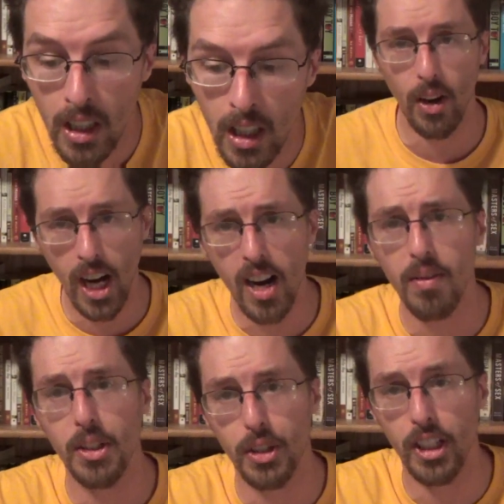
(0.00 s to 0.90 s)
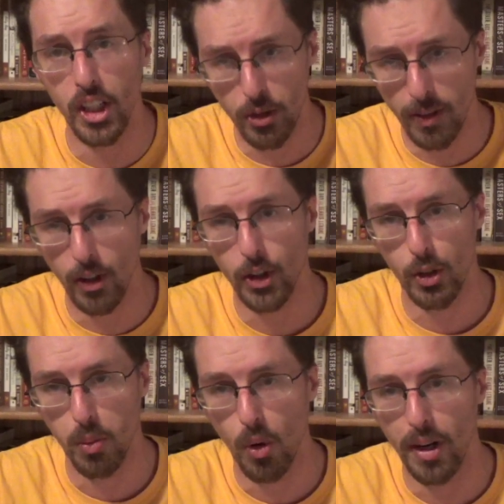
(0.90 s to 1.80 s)
Obviously, this movie wants
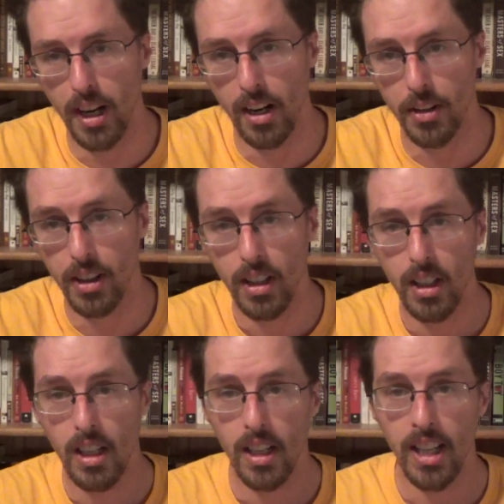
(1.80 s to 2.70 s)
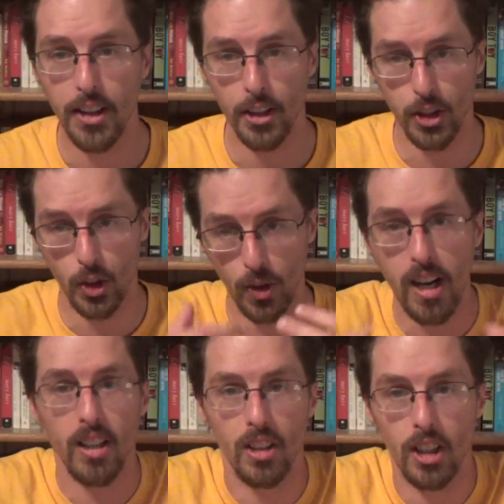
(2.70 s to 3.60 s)
to point out that there's a red
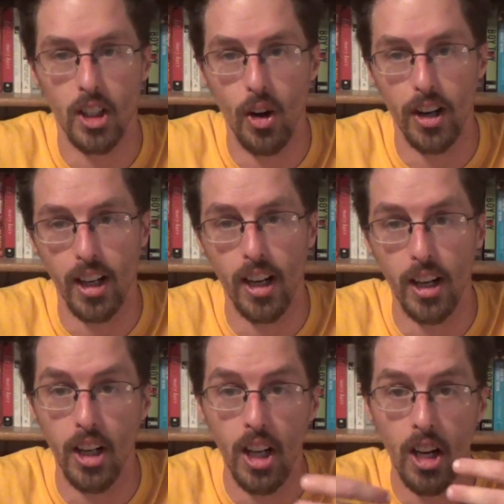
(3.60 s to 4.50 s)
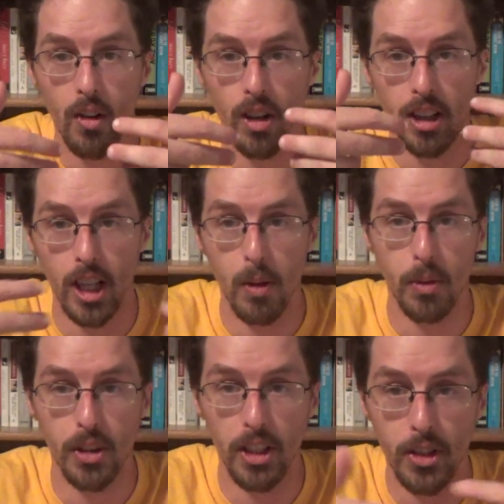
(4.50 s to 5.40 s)
alert going on when it
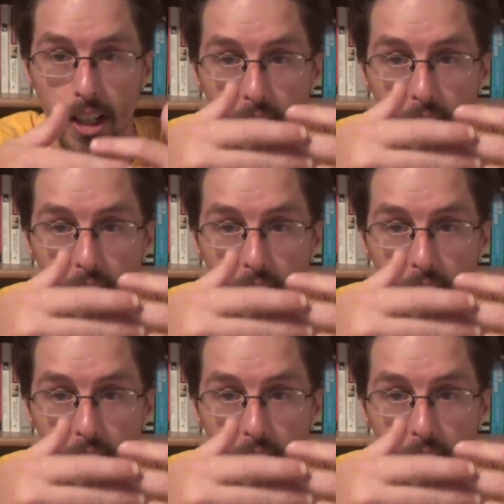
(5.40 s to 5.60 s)
comes to the state